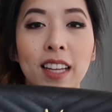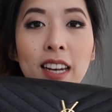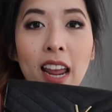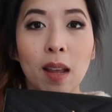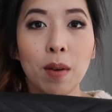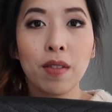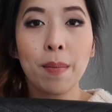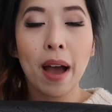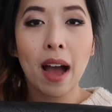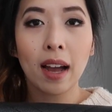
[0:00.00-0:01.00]
The name of the
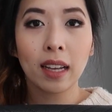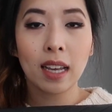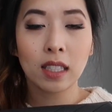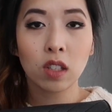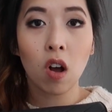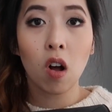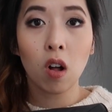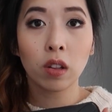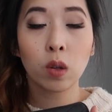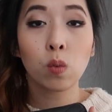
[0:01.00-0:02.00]
bag is
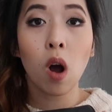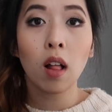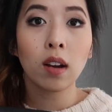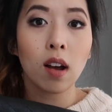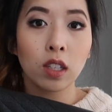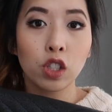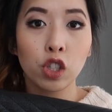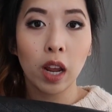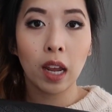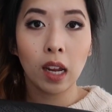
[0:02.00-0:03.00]
called the Wallet on
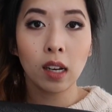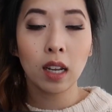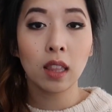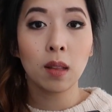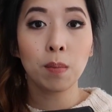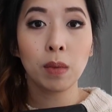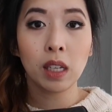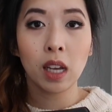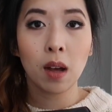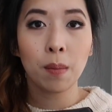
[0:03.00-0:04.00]
Chain in the
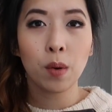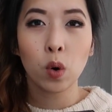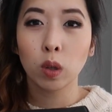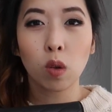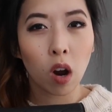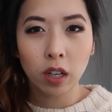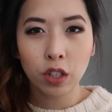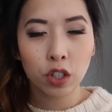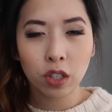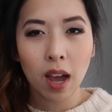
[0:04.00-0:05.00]
medium or
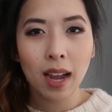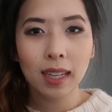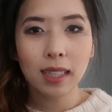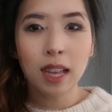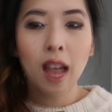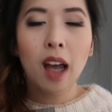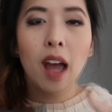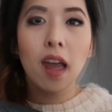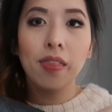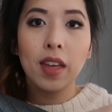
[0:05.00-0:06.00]
large size,
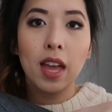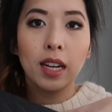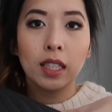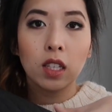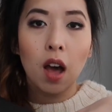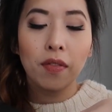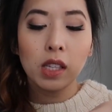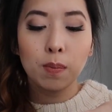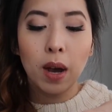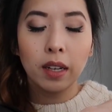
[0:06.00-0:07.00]
and then it's got
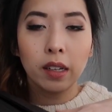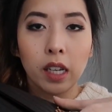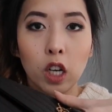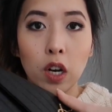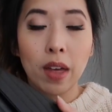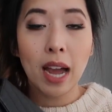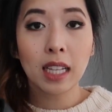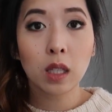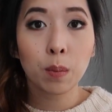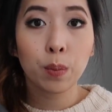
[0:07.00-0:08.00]
this button here that
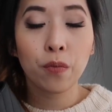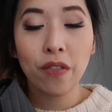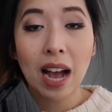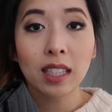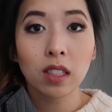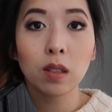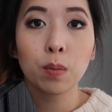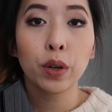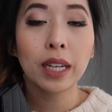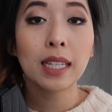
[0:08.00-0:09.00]
is fastened
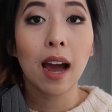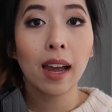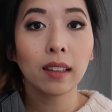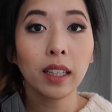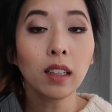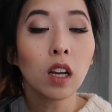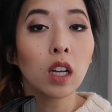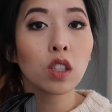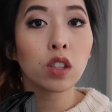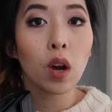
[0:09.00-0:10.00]
pretty tightly,
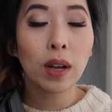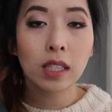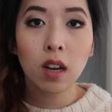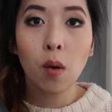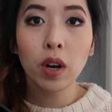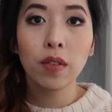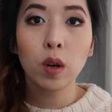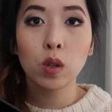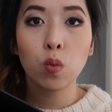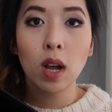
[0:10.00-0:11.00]
so it's not one of
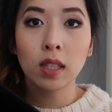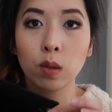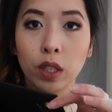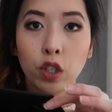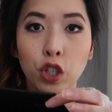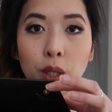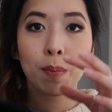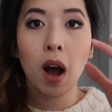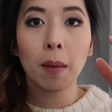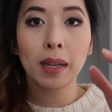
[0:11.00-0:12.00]
those ones where you just
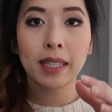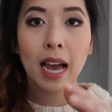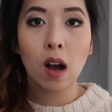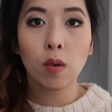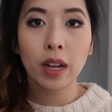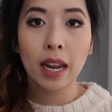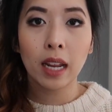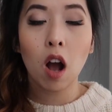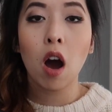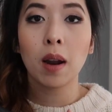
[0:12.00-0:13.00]
pop it down and
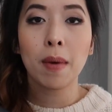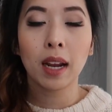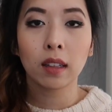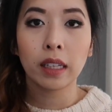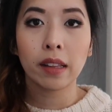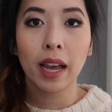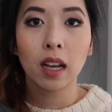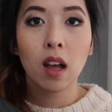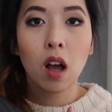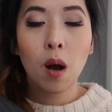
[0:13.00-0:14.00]
it automatically like
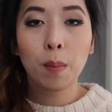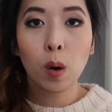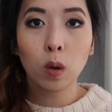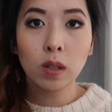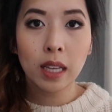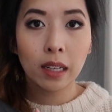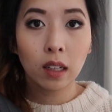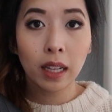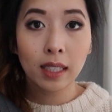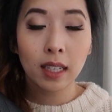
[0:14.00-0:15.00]
pulls and
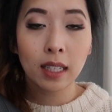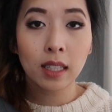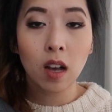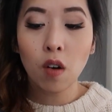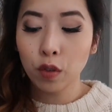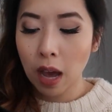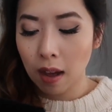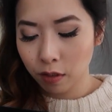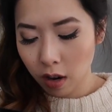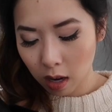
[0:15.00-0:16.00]
clicks it itself. You
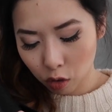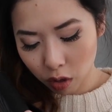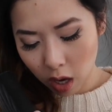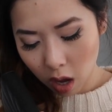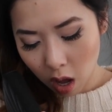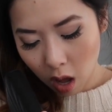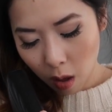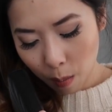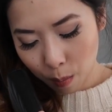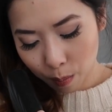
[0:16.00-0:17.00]
have to actually
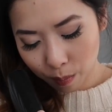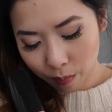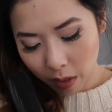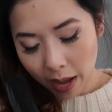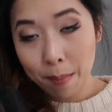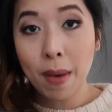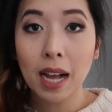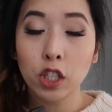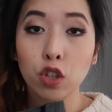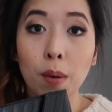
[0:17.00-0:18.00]
like
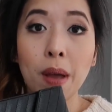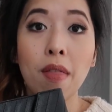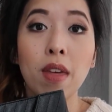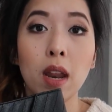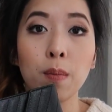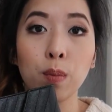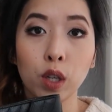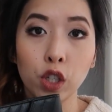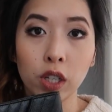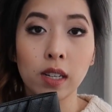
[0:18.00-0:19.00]
match it up and then
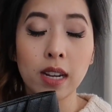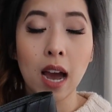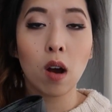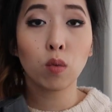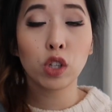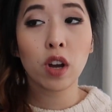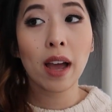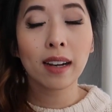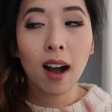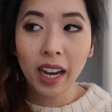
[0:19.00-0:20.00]
push it down, which
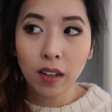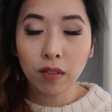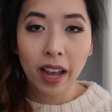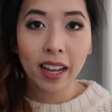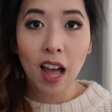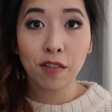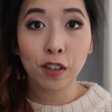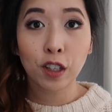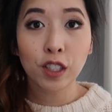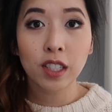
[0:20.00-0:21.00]
I kind of like. At
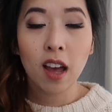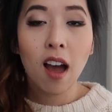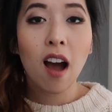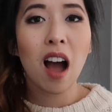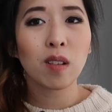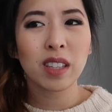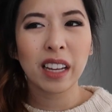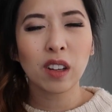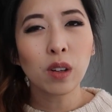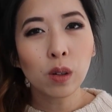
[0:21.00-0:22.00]
first I was
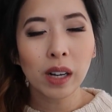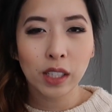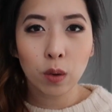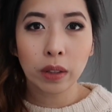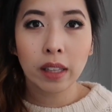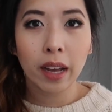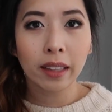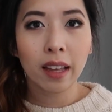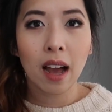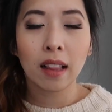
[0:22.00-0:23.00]
like, oh, I don't really
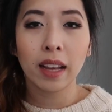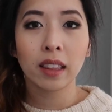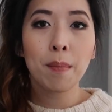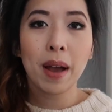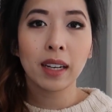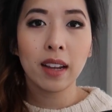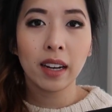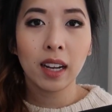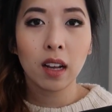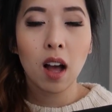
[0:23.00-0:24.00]
like that. I like the
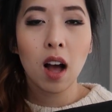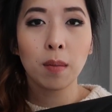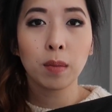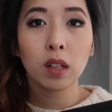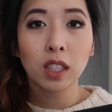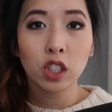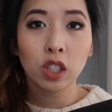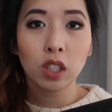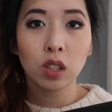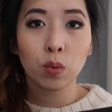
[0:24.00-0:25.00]
magnetic
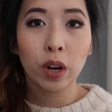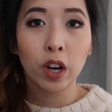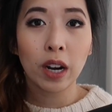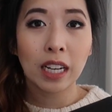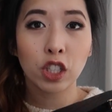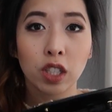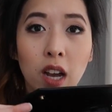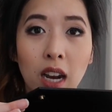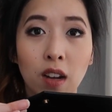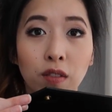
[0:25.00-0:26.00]
clutches where it just
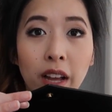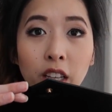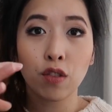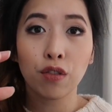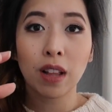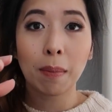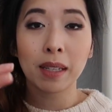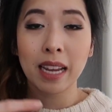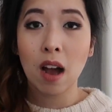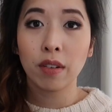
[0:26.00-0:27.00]
kind of like you flap
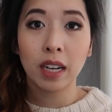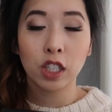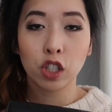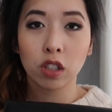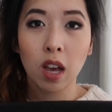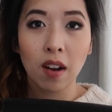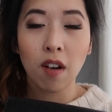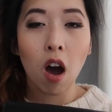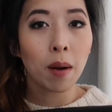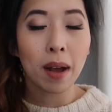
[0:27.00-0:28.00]
it down and it just kind
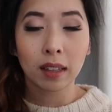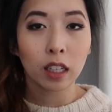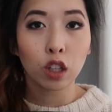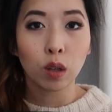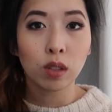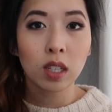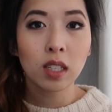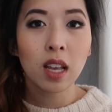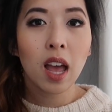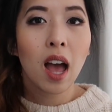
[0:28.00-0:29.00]
of automatically closes.